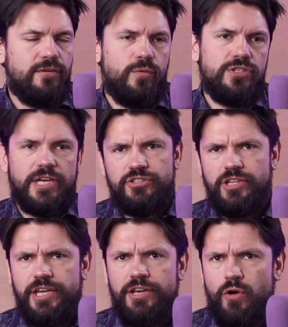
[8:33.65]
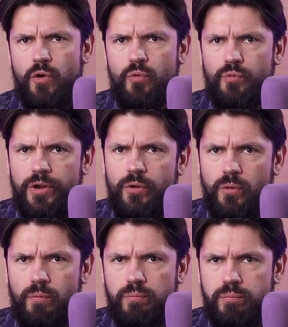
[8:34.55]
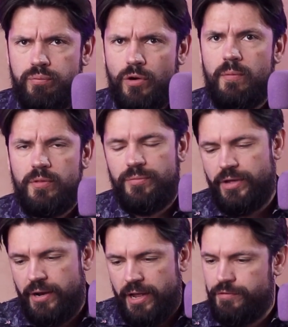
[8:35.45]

there was actually no real problem there.